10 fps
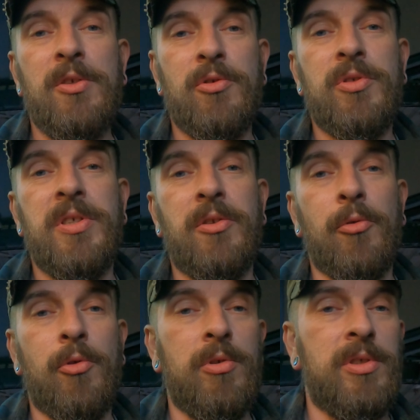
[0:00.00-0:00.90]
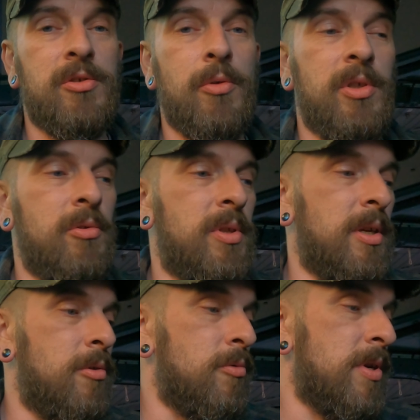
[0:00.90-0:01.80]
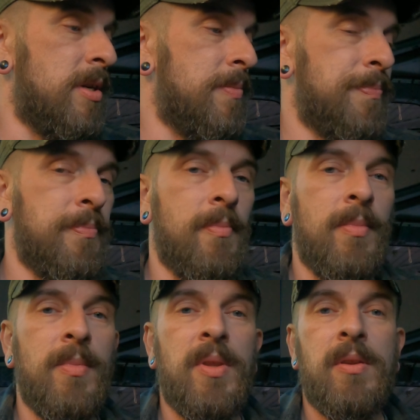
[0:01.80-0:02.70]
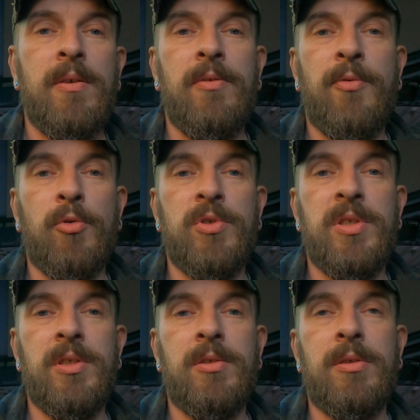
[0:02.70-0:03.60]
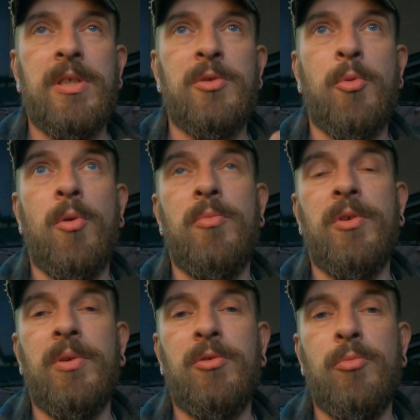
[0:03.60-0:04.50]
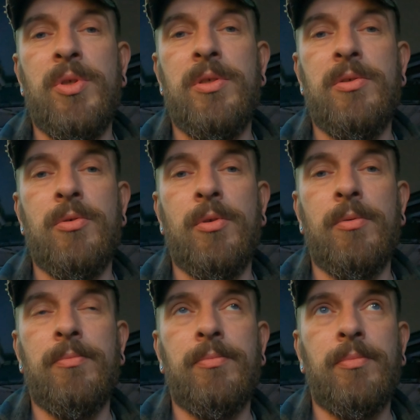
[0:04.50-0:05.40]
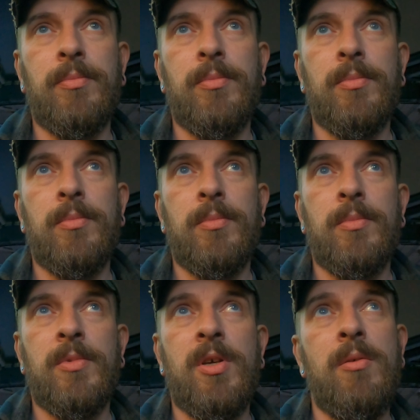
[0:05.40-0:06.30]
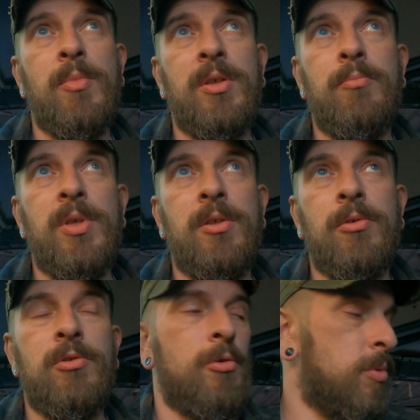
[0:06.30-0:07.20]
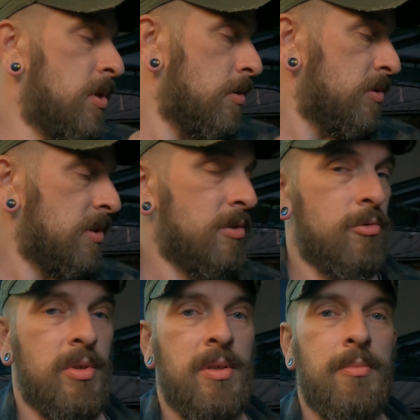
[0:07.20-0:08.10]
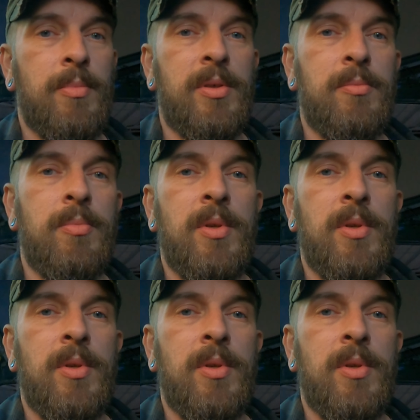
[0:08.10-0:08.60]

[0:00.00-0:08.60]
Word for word: the seat on all, it's going to take a while. Front seat is probably going to be the might be not the quickest actually. My